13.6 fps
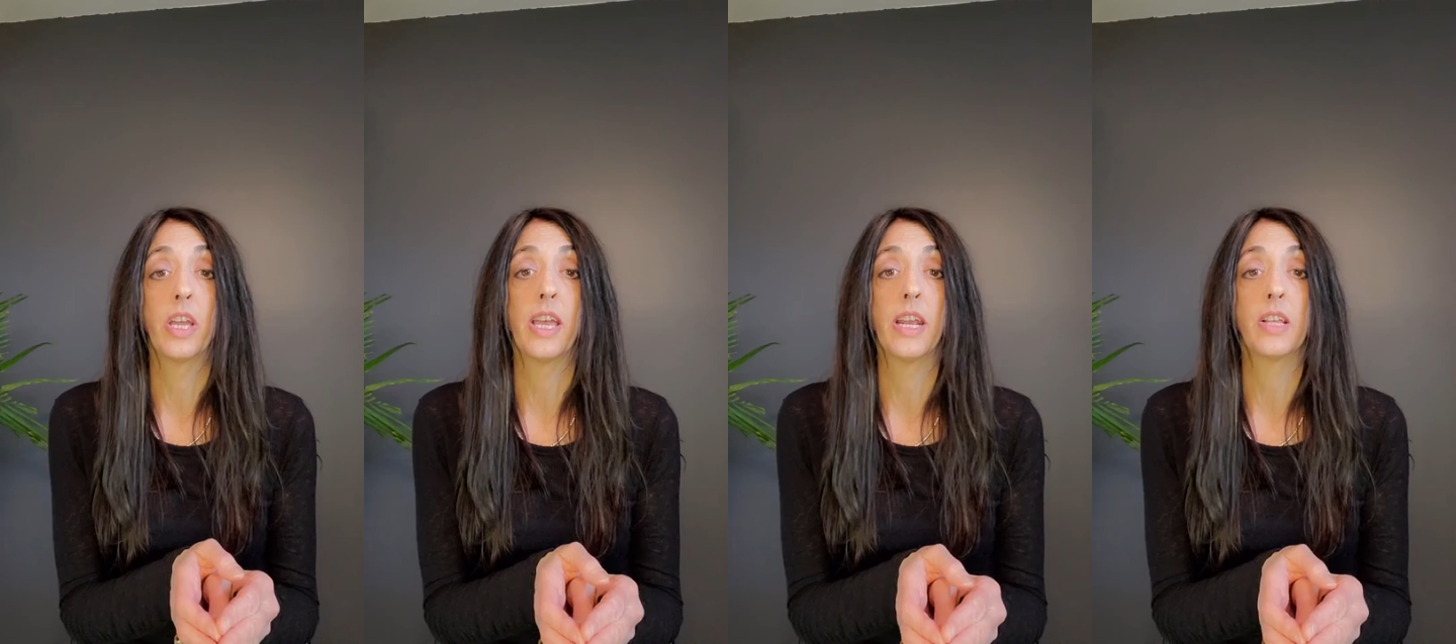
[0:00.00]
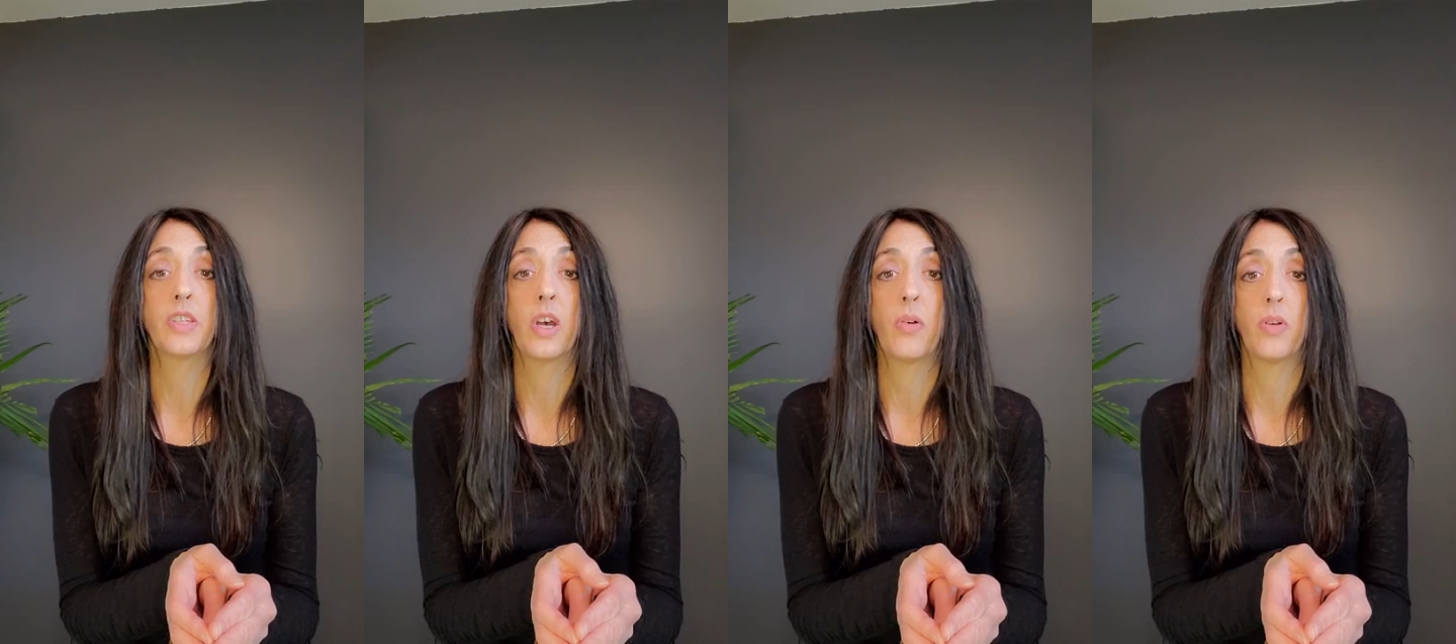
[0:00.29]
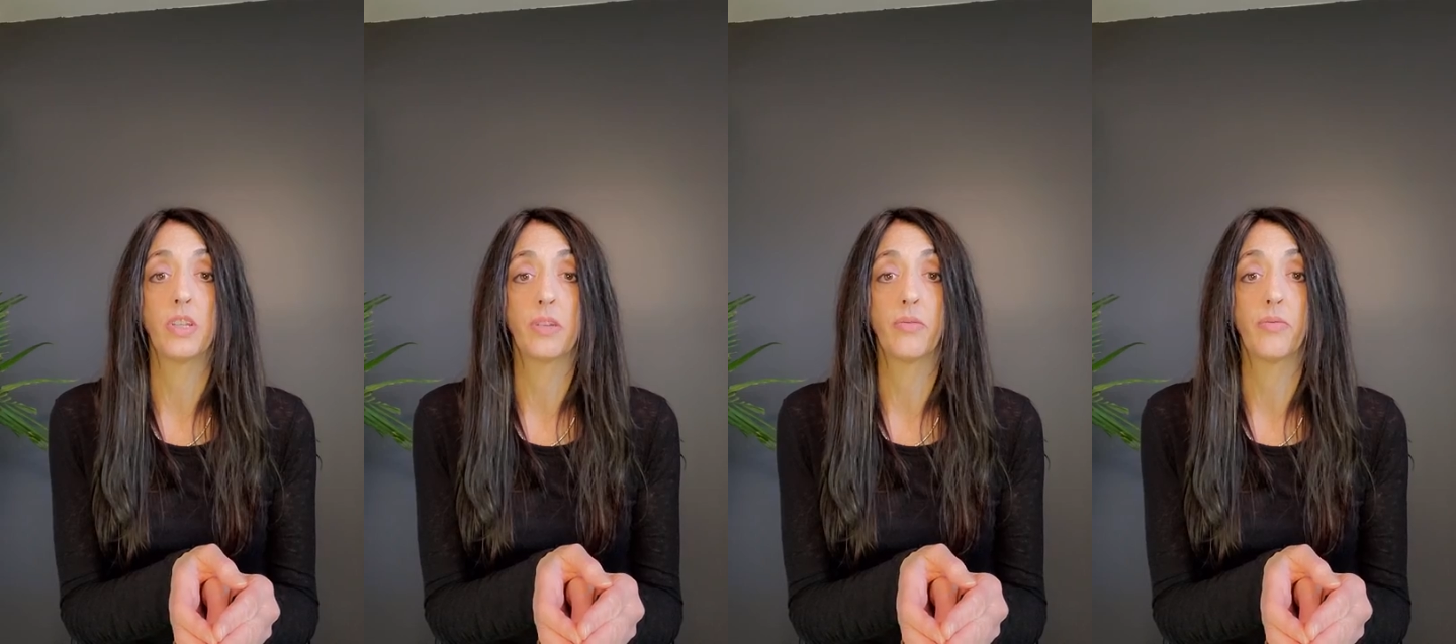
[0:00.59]
and it's
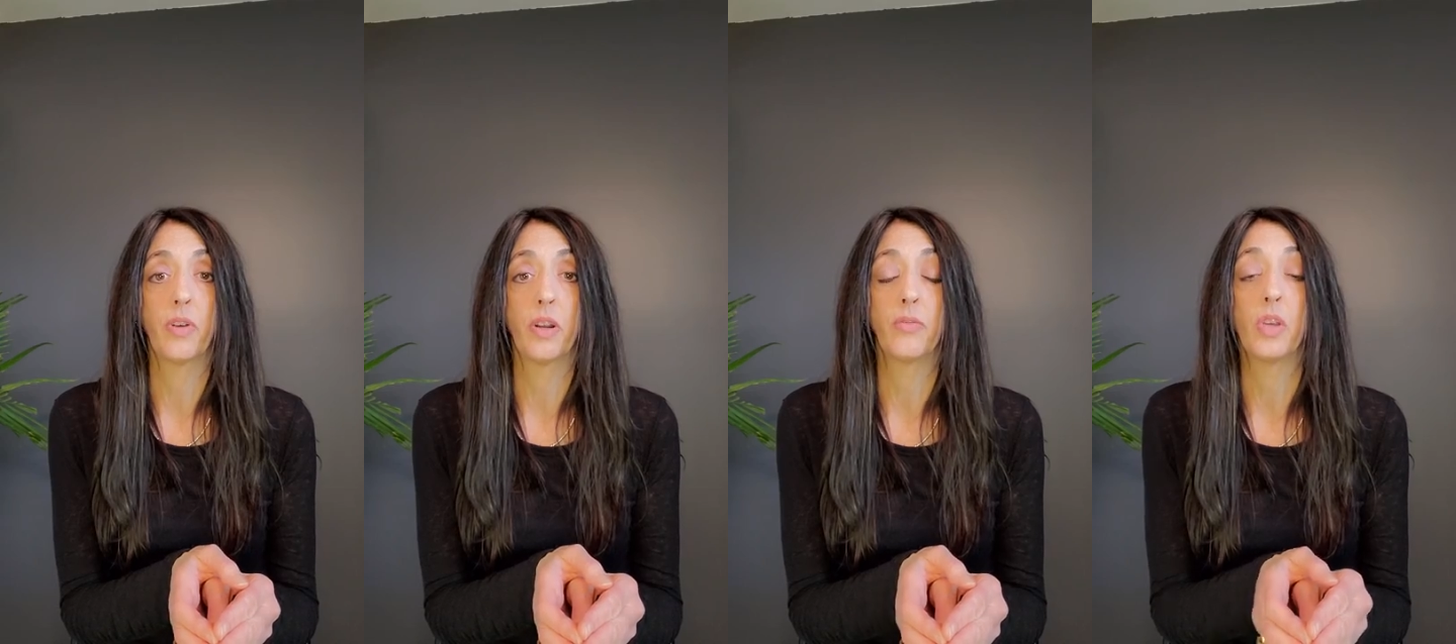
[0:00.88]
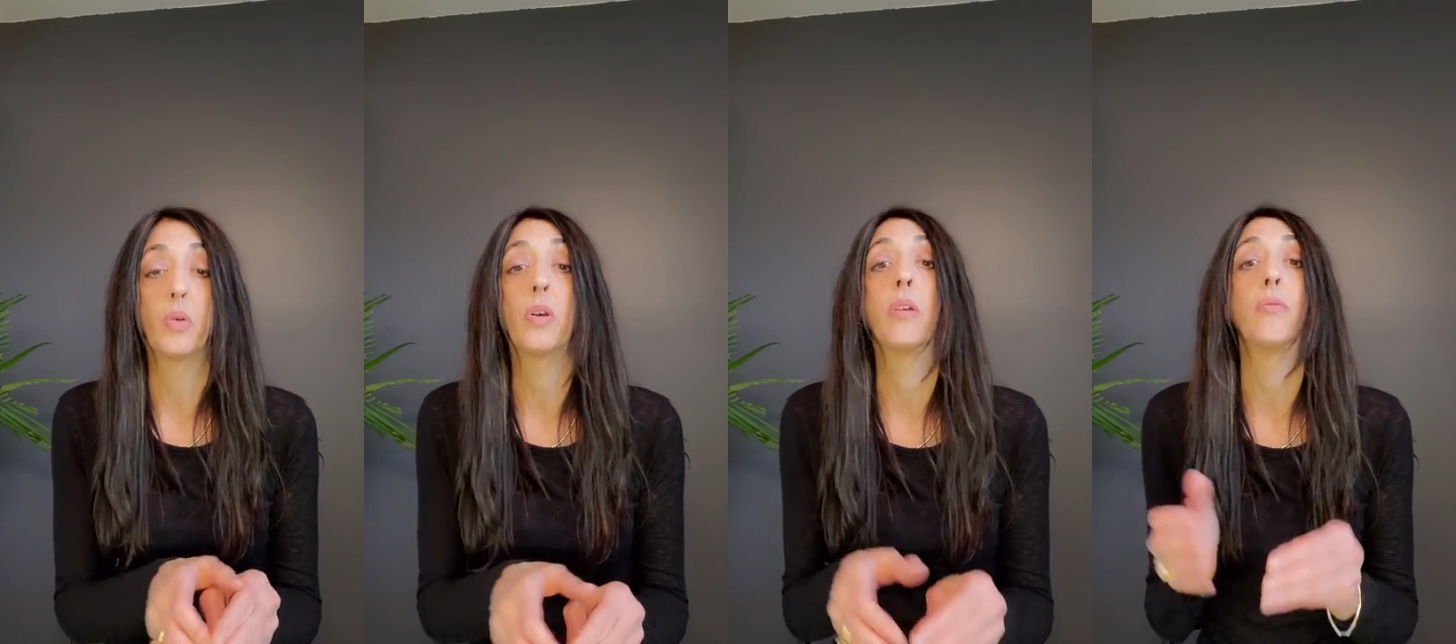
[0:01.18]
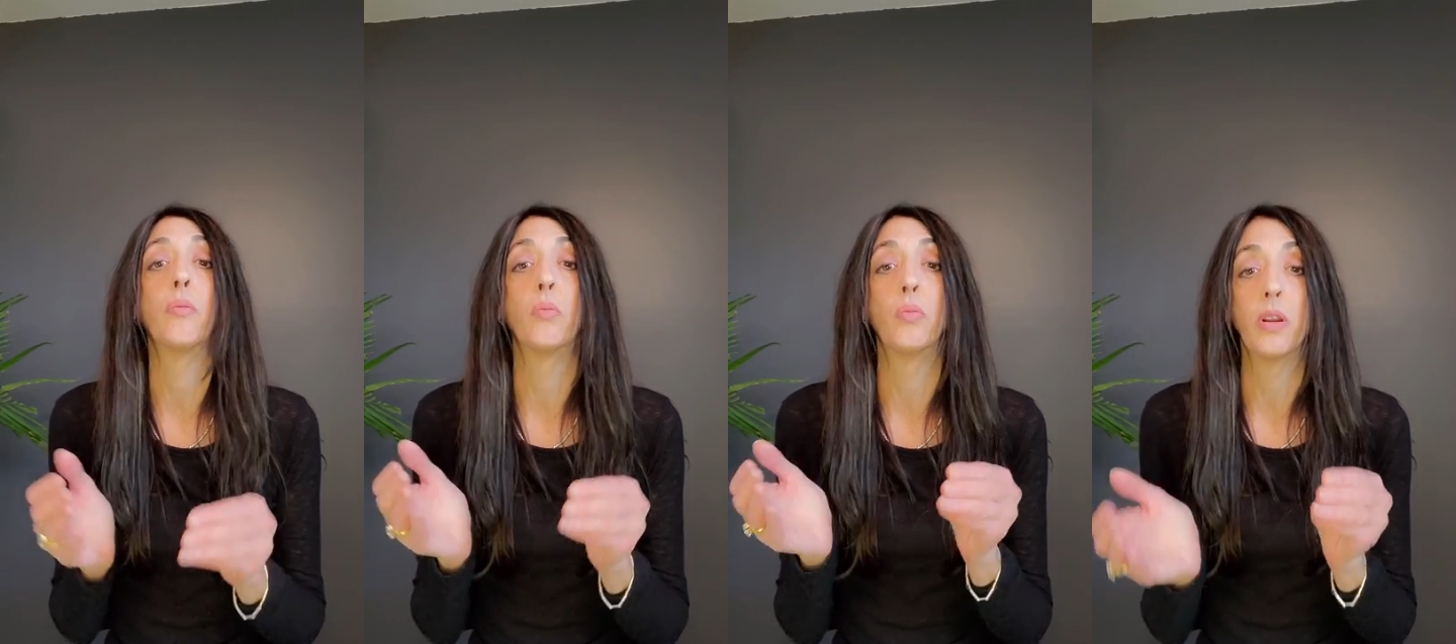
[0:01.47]
always in front of you
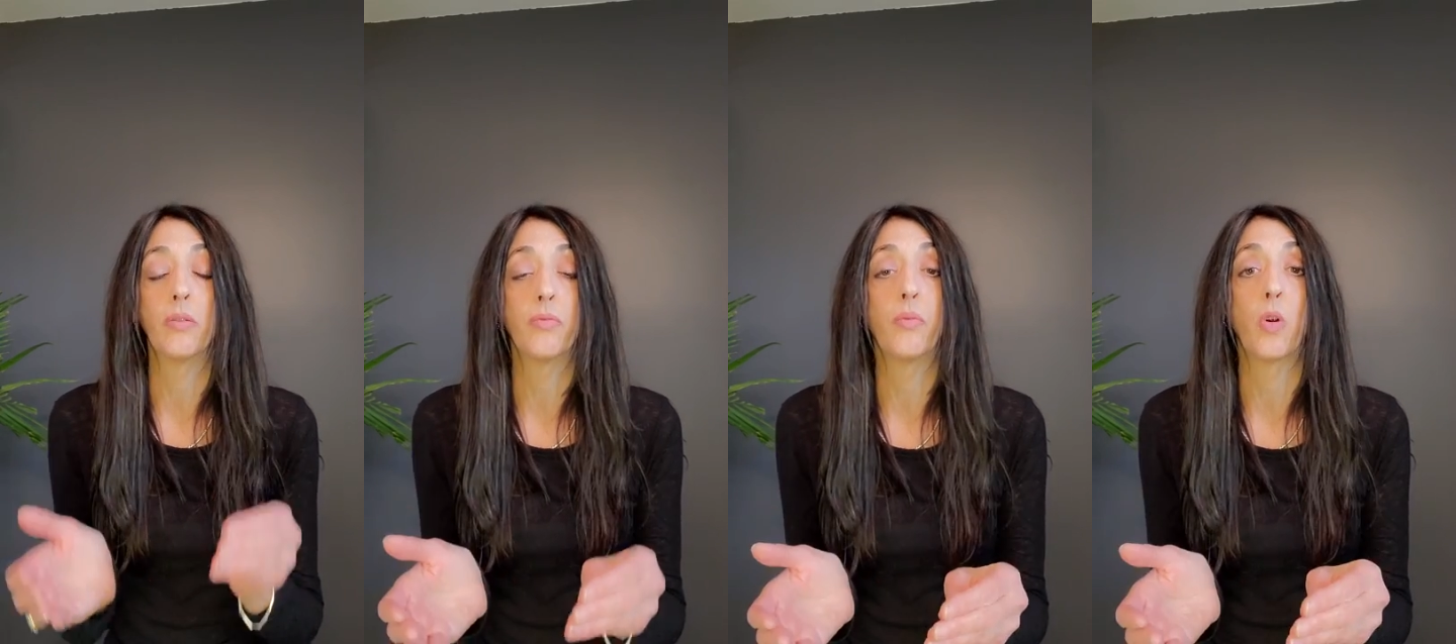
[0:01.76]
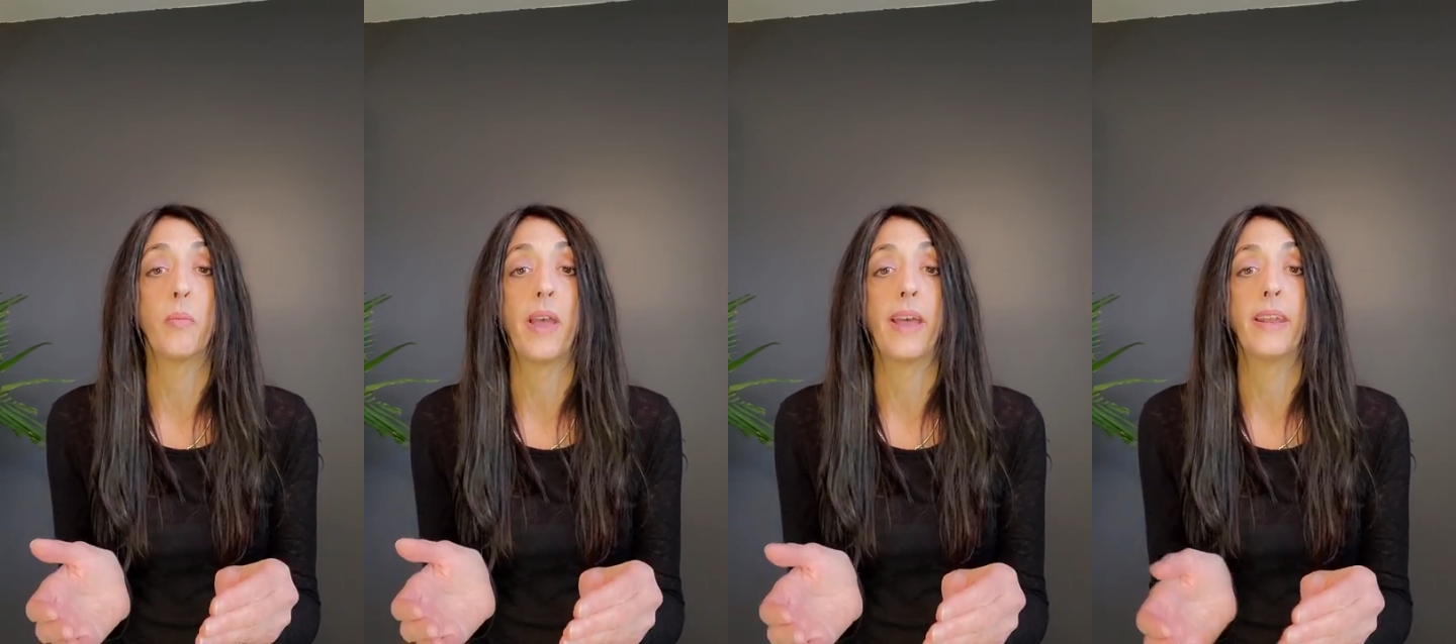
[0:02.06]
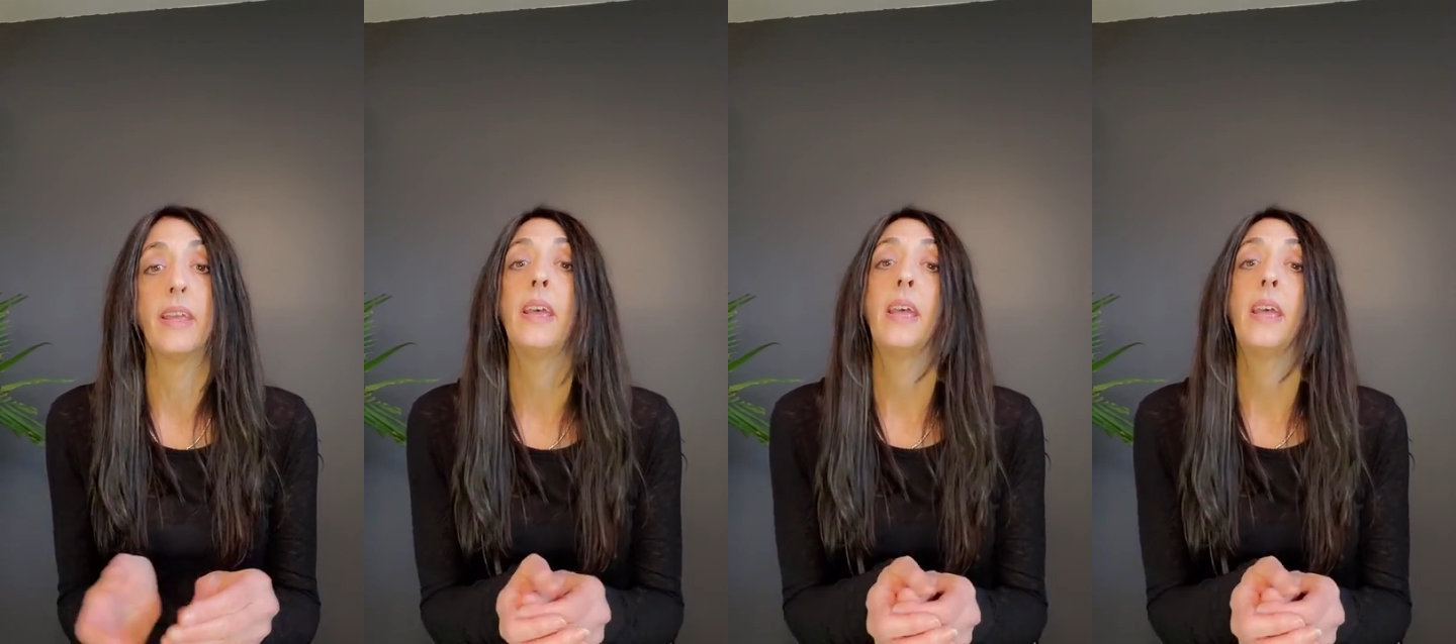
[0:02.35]
in written format.